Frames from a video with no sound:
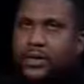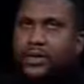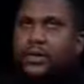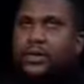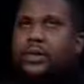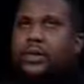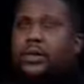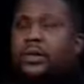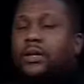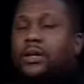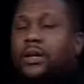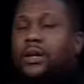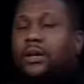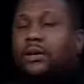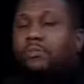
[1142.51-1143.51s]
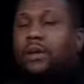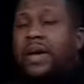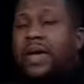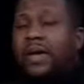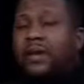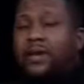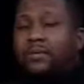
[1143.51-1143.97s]
fit? Uh,
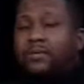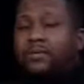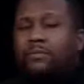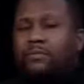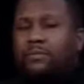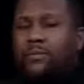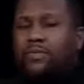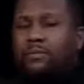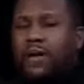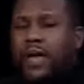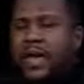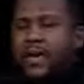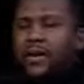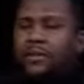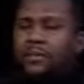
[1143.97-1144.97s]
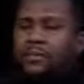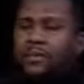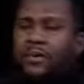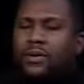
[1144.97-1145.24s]
Pam. There's Pam,